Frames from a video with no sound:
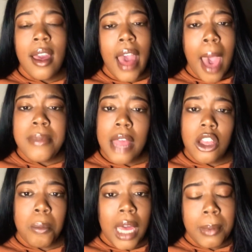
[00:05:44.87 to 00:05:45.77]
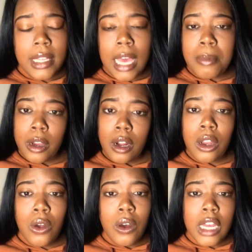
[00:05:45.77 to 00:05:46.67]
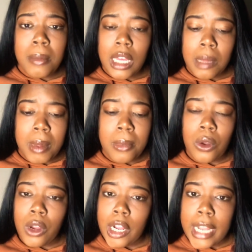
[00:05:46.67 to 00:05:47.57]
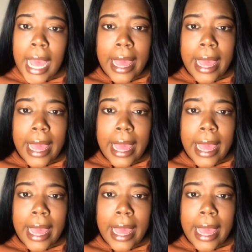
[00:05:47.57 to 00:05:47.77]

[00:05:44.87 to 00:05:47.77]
I'm not no maybe type of girl. You're going to give me a commitment or you're not.